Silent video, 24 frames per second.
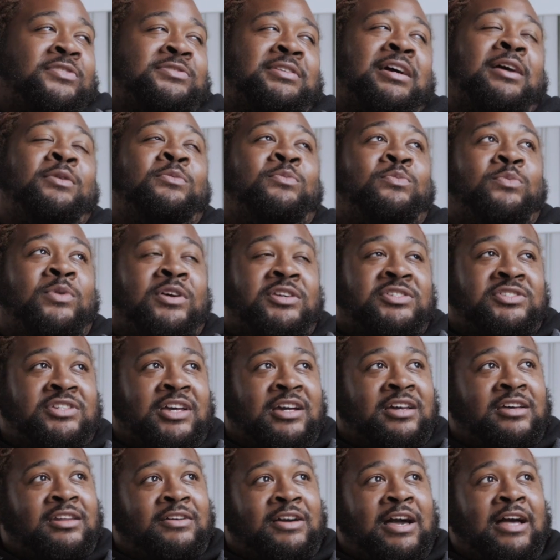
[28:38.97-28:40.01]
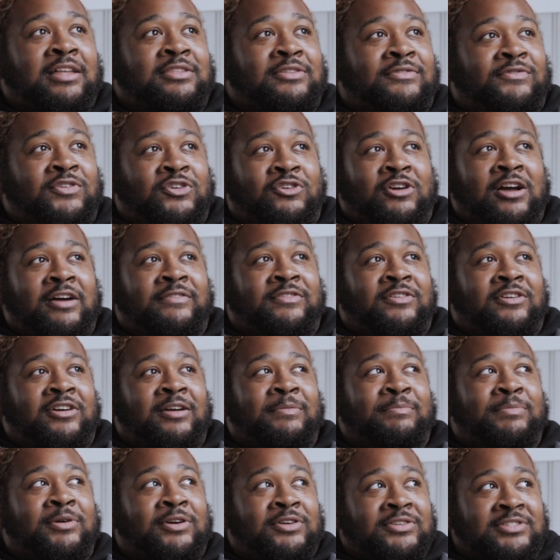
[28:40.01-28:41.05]
it's like, I wish I could have gotten to photograph her
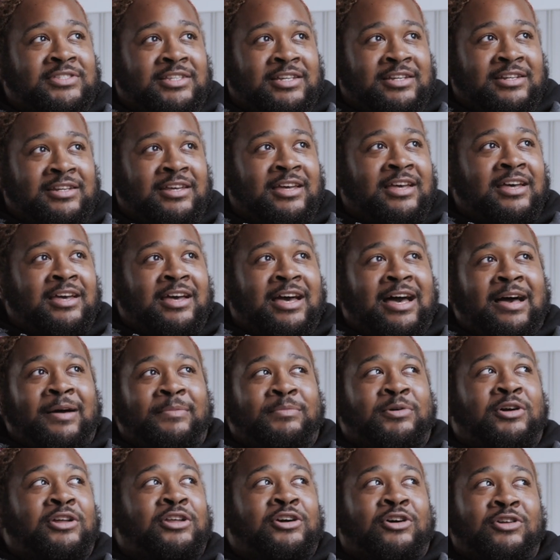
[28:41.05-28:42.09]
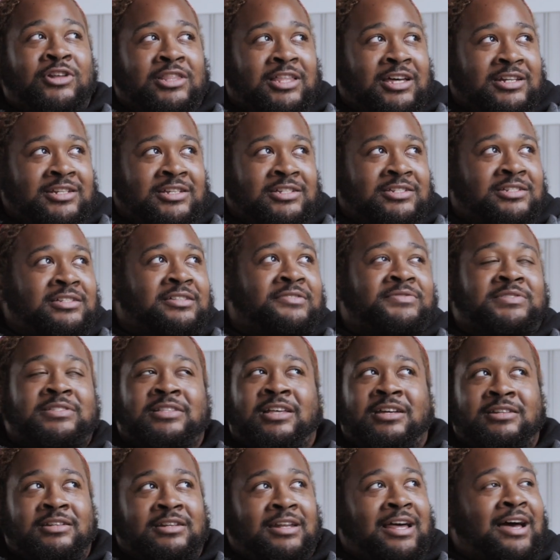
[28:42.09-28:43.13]
in person. I'm going to go to London. She lives in
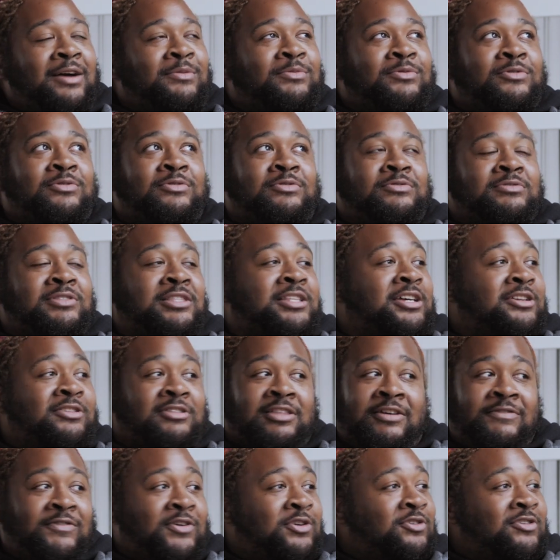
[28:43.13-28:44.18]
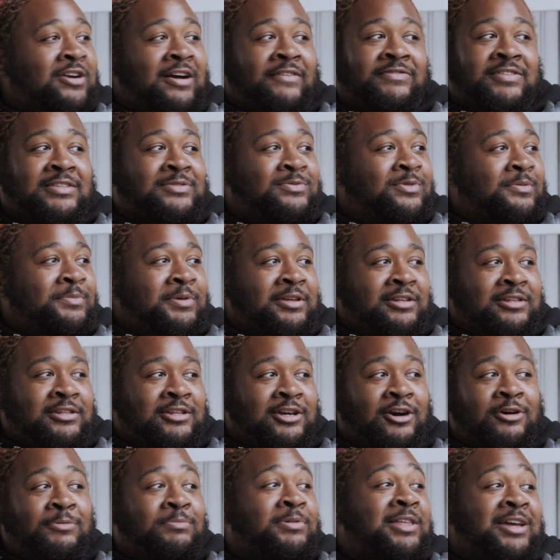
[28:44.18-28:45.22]
London. I will literally photograph this woman.
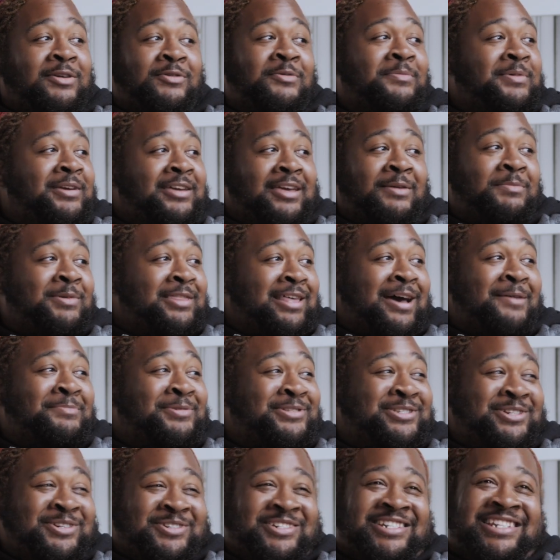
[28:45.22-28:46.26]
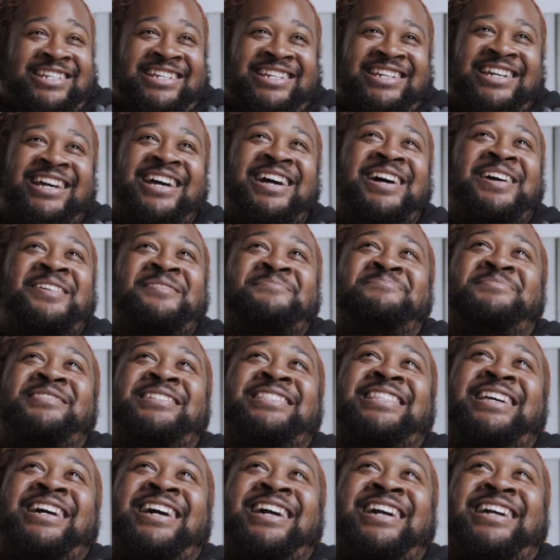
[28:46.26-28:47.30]
Don't play with me. Give me the opportunity.
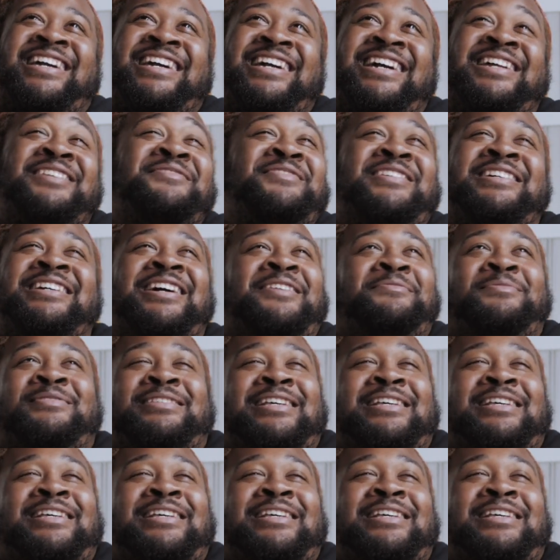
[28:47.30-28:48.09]
But like, anyway, yeah,